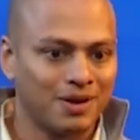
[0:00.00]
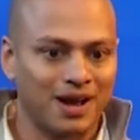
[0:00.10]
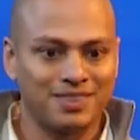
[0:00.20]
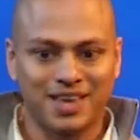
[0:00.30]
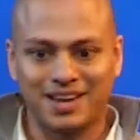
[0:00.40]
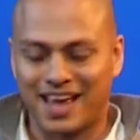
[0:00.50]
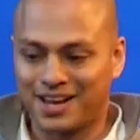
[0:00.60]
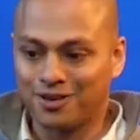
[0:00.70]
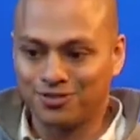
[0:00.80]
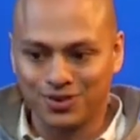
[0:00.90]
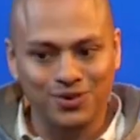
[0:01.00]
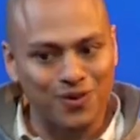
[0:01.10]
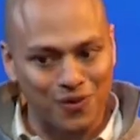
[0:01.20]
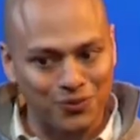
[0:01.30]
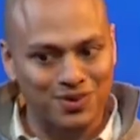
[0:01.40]
And then any of you
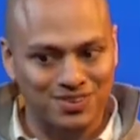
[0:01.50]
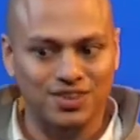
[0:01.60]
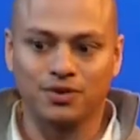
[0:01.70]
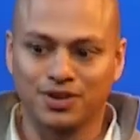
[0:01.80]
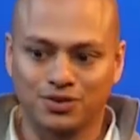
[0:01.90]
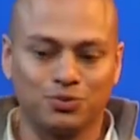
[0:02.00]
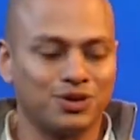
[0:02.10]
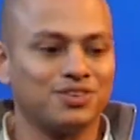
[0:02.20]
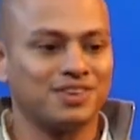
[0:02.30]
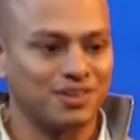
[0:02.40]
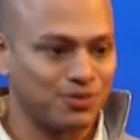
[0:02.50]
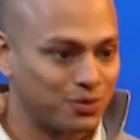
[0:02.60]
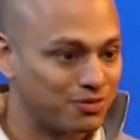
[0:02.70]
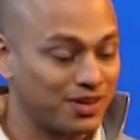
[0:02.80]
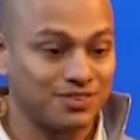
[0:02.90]
who own these tokens, which if
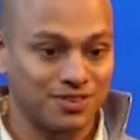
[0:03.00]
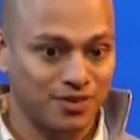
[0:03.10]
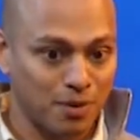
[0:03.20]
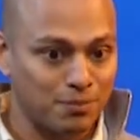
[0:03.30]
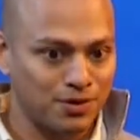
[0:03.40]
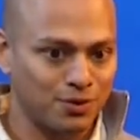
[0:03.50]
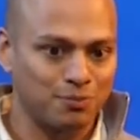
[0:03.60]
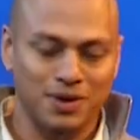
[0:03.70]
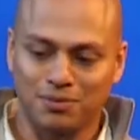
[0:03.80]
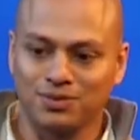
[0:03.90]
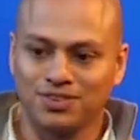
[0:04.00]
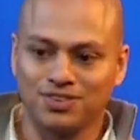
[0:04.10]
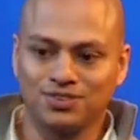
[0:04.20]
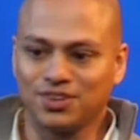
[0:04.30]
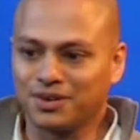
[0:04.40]
you invest in our company, you'll be able to
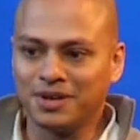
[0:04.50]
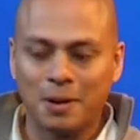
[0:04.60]
do so,